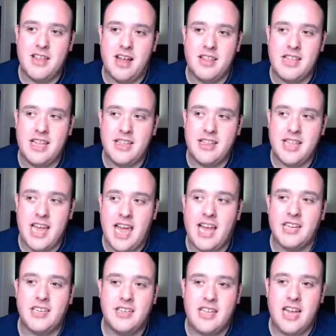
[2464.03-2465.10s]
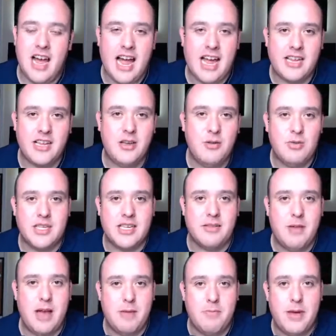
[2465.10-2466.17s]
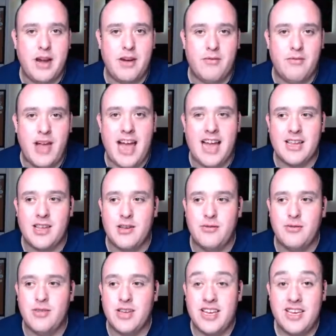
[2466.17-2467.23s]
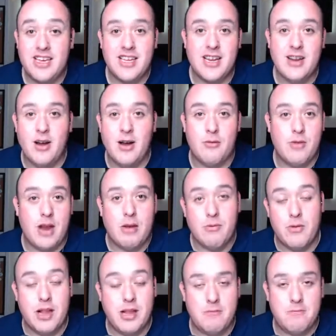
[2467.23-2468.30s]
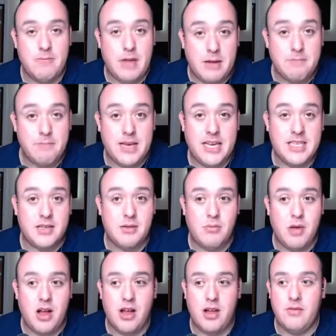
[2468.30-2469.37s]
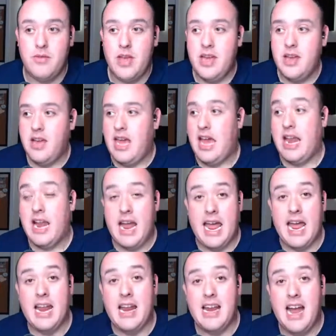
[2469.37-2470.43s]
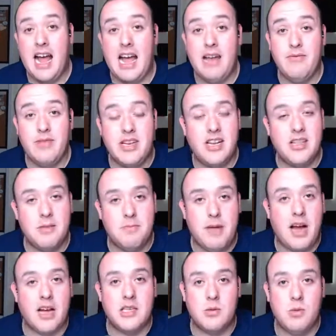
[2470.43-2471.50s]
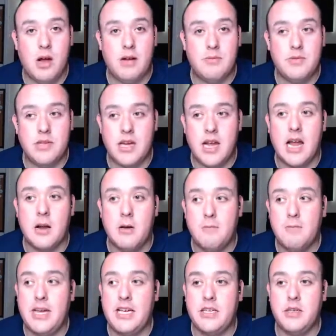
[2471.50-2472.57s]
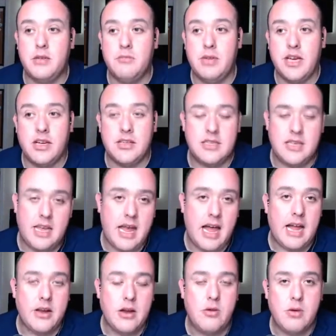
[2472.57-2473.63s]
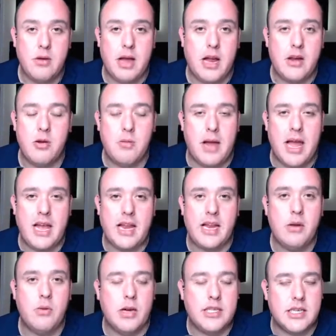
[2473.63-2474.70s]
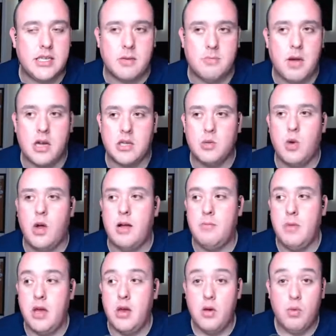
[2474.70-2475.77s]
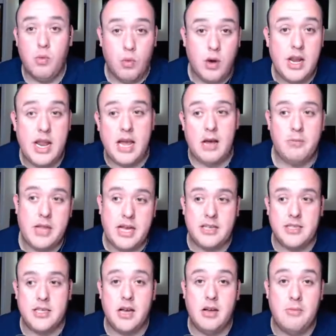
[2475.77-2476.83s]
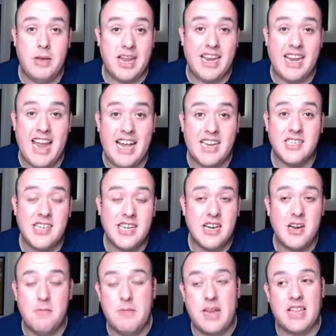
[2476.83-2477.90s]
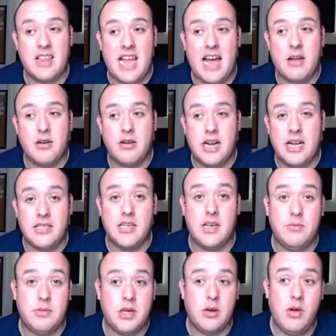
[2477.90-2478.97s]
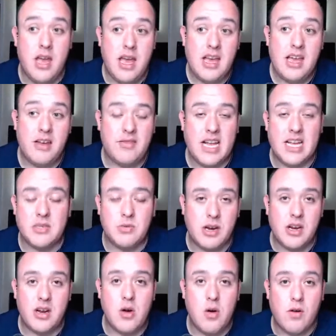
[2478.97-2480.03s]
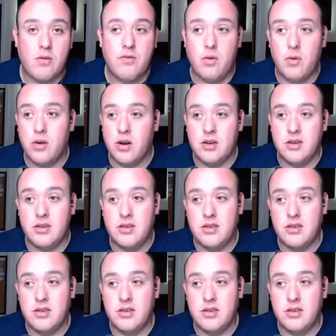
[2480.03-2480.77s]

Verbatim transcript: I thought that the the high Q was a, a better value, you know, it, it, really it pissed him off, and I and I even done the box swap to kind of appease him because I knew right. I knew in my head anyways that the box swap would help that sub, and it actually ended up being louder in that sub. So if that's what you're going for,